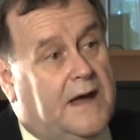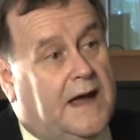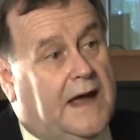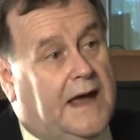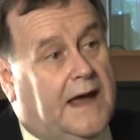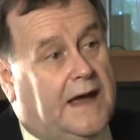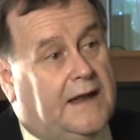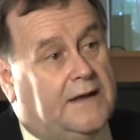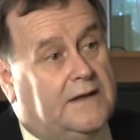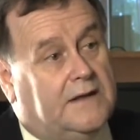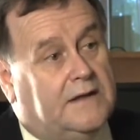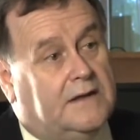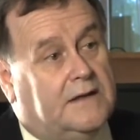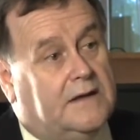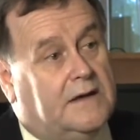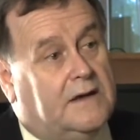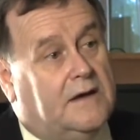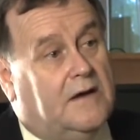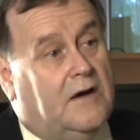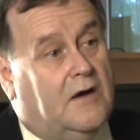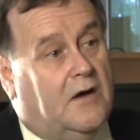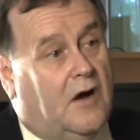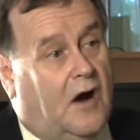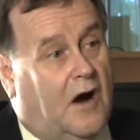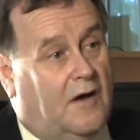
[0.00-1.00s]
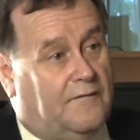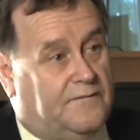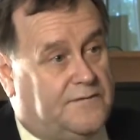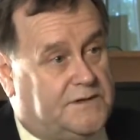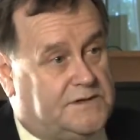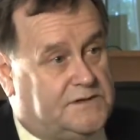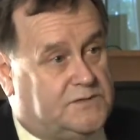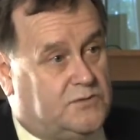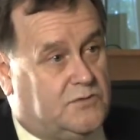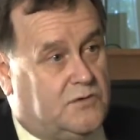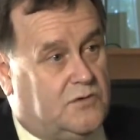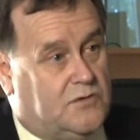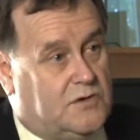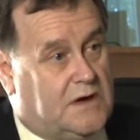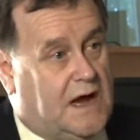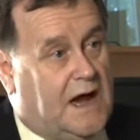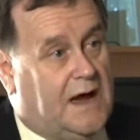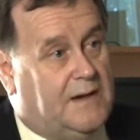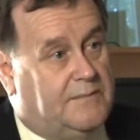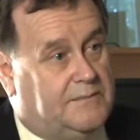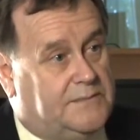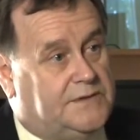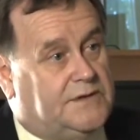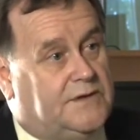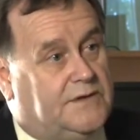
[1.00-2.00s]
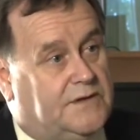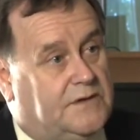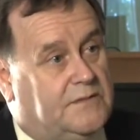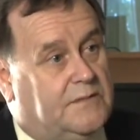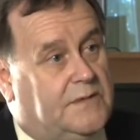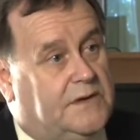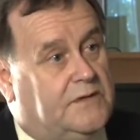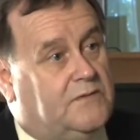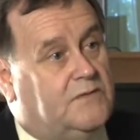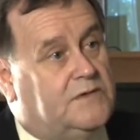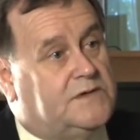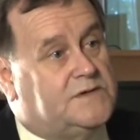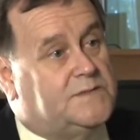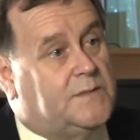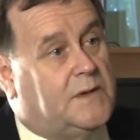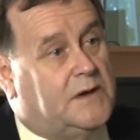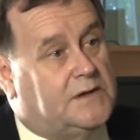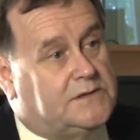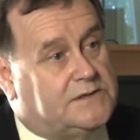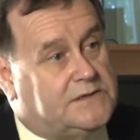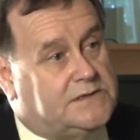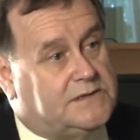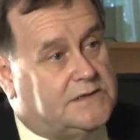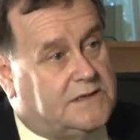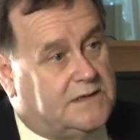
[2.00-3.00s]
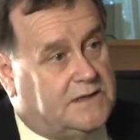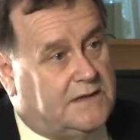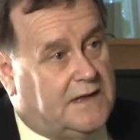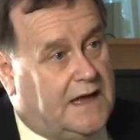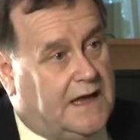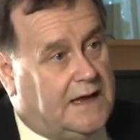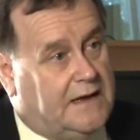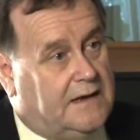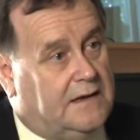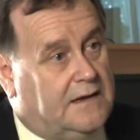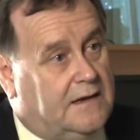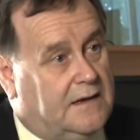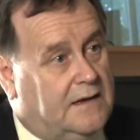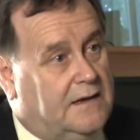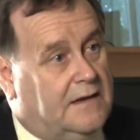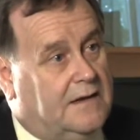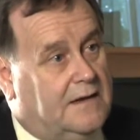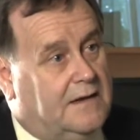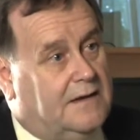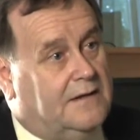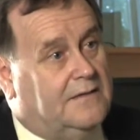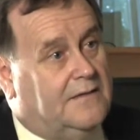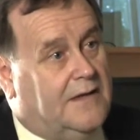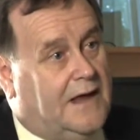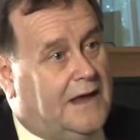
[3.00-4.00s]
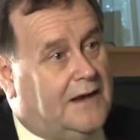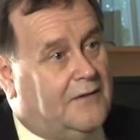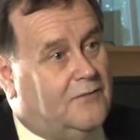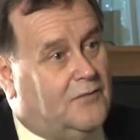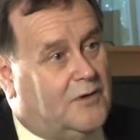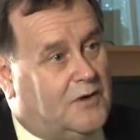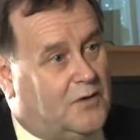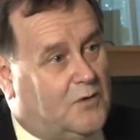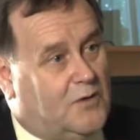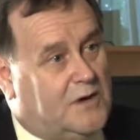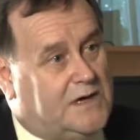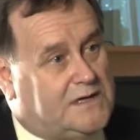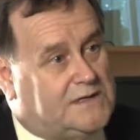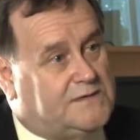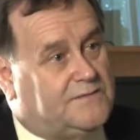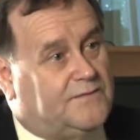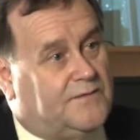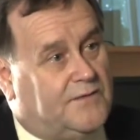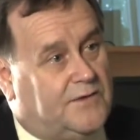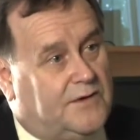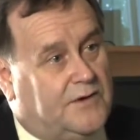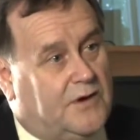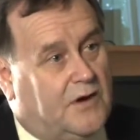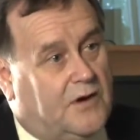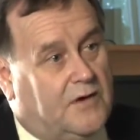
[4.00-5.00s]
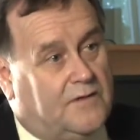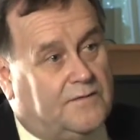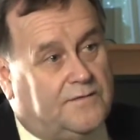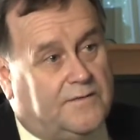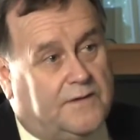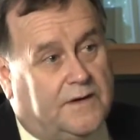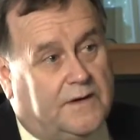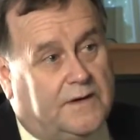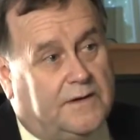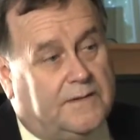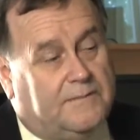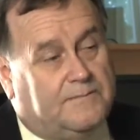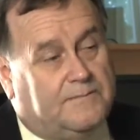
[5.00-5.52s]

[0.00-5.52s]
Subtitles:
and offers will come to them in response to that request for an offer.